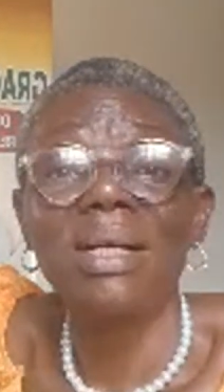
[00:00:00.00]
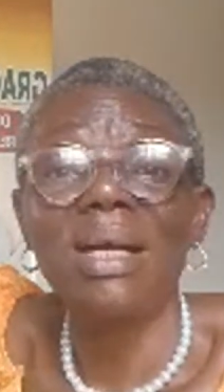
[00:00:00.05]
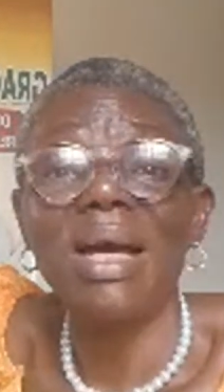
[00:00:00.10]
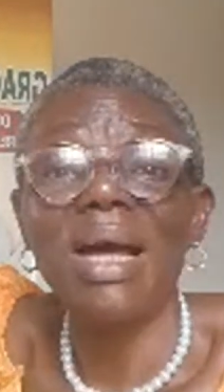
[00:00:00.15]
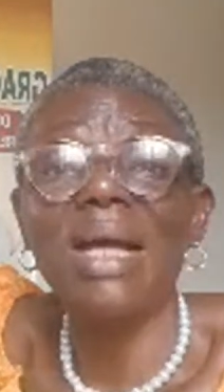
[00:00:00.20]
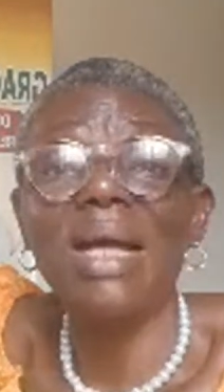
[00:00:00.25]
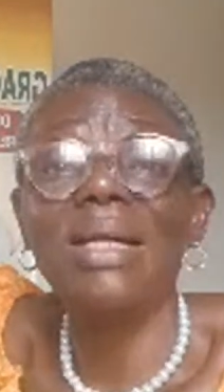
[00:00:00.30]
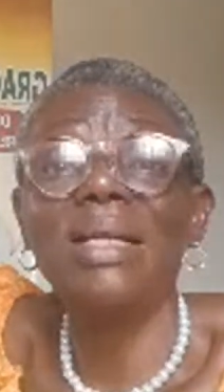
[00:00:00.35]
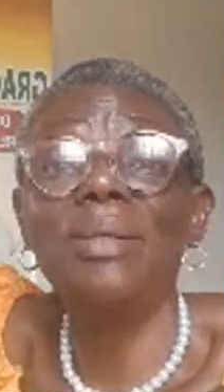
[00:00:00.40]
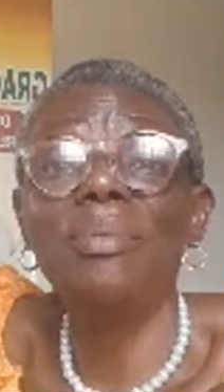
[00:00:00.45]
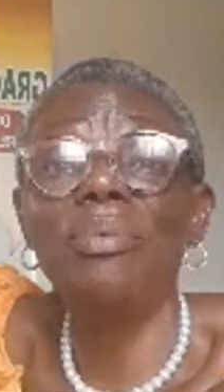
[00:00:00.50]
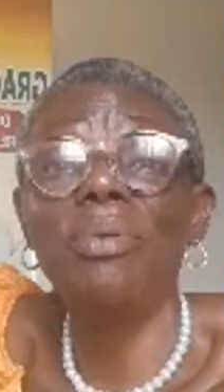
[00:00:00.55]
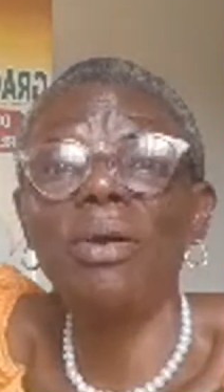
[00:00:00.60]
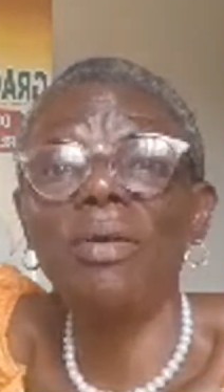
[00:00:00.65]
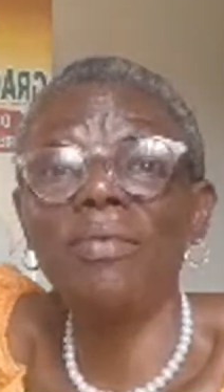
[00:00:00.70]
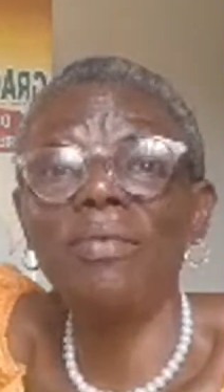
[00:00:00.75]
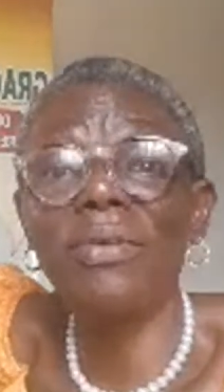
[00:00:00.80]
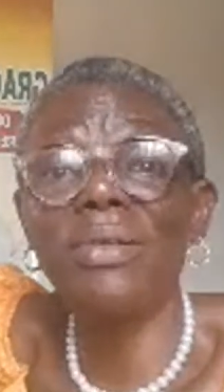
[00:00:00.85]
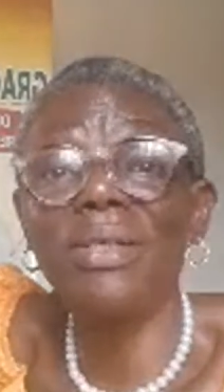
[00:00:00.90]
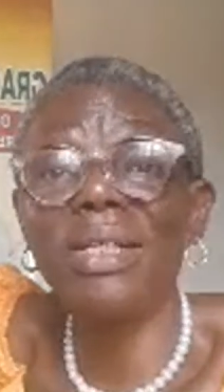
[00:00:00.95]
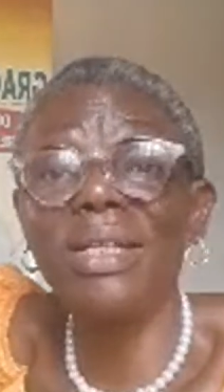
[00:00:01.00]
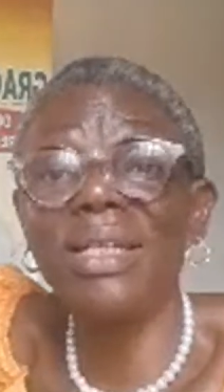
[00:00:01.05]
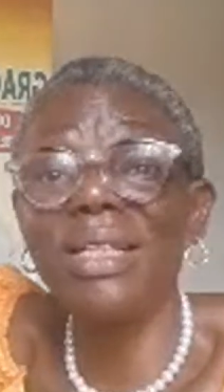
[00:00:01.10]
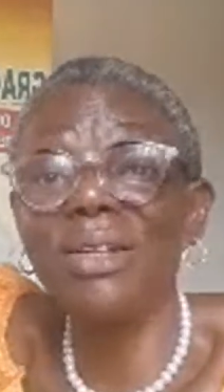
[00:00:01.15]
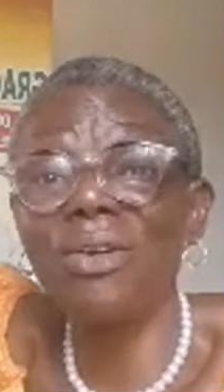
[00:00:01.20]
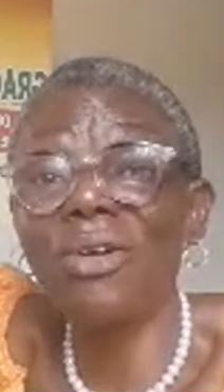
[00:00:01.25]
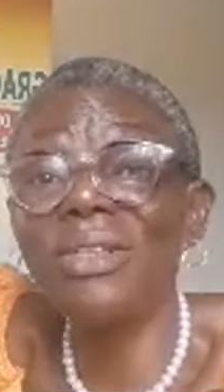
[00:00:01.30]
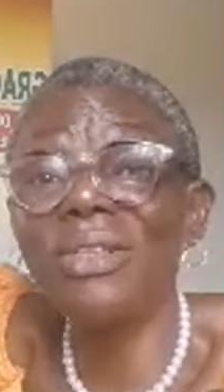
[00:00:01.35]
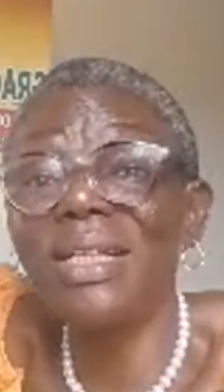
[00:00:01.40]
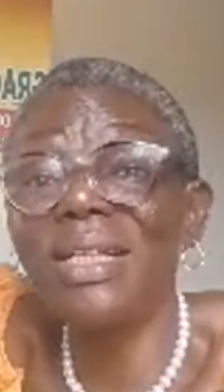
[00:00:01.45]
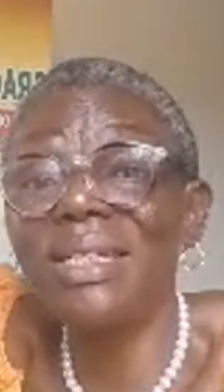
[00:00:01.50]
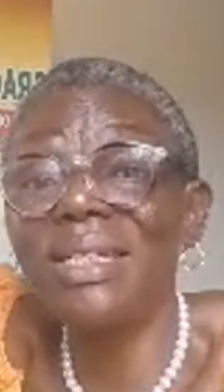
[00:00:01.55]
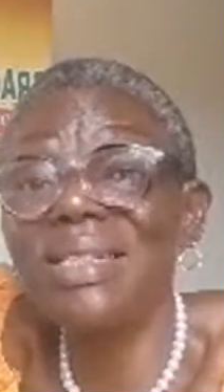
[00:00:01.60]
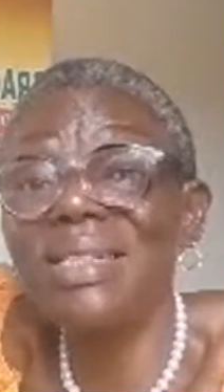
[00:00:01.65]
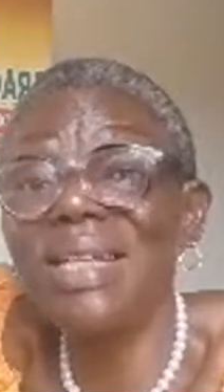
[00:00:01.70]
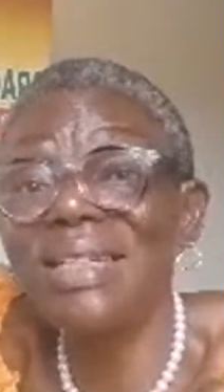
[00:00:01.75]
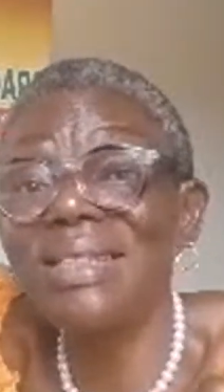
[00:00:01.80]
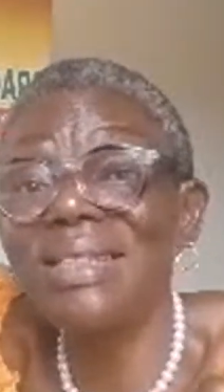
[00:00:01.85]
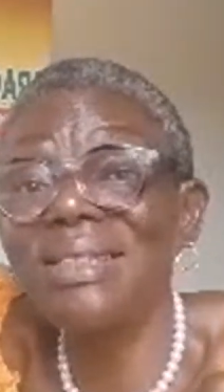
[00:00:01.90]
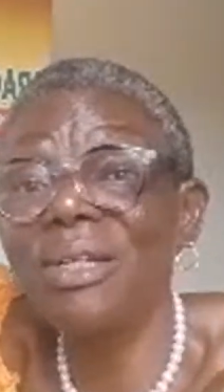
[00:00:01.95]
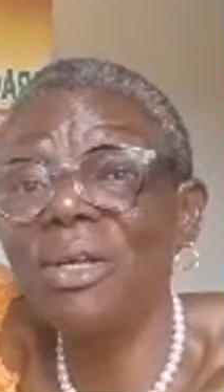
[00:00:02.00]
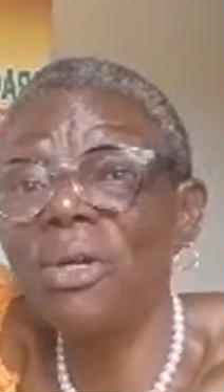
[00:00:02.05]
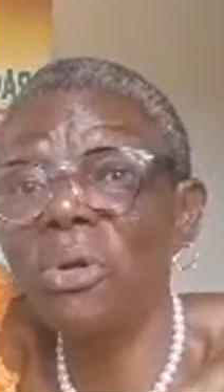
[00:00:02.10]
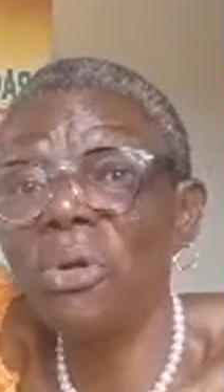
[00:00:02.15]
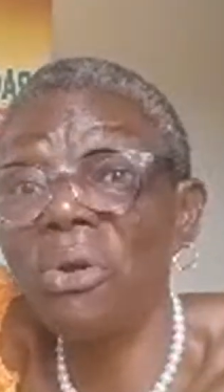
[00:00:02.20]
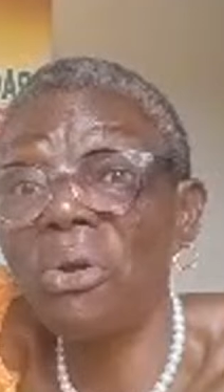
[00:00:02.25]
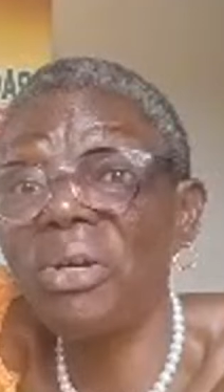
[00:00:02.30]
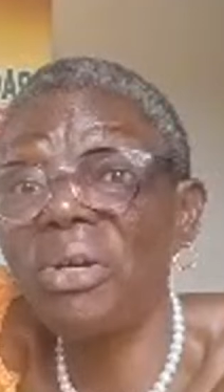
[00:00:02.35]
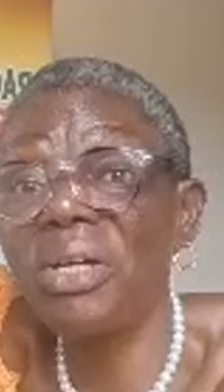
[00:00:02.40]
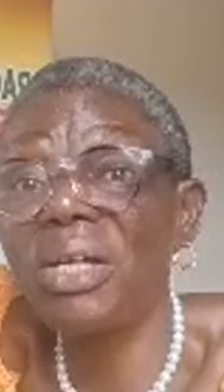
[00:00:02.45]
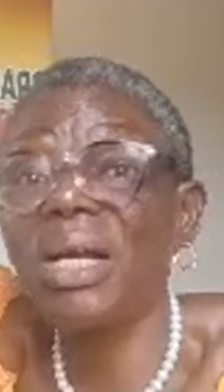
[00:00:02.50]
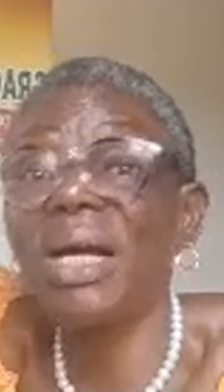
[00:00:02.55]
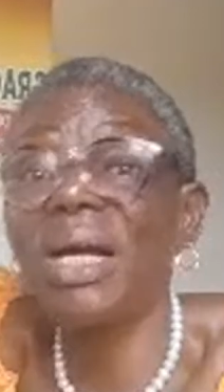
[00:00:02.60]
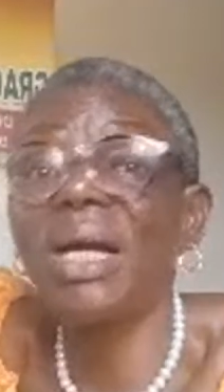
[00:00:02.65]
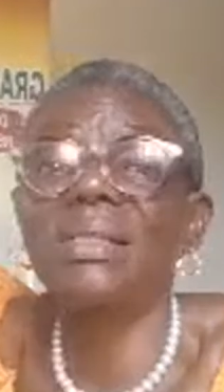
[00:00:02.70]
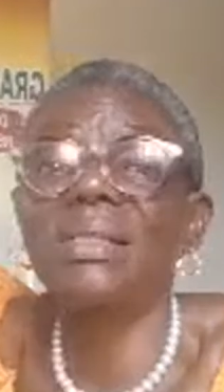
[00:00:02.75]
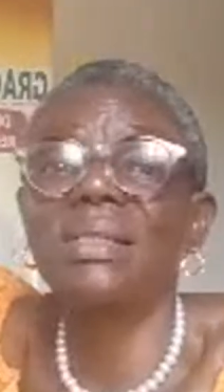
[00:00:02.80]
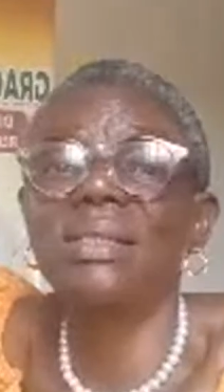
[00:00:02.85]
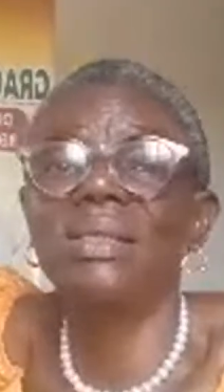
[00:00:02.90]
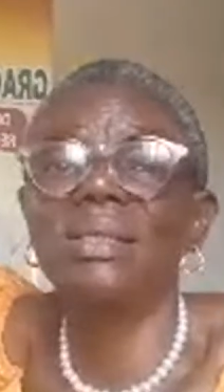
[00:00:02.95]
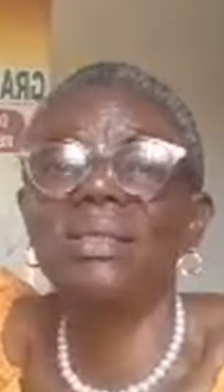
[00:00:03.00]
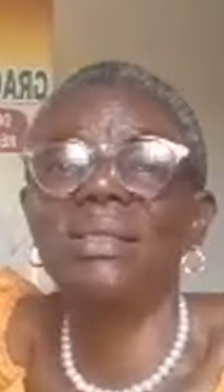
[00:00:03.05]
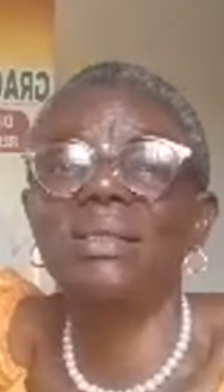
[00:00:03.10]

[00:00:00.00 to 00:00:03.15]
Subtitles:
And the beautiful thing, it contains that lauric acid.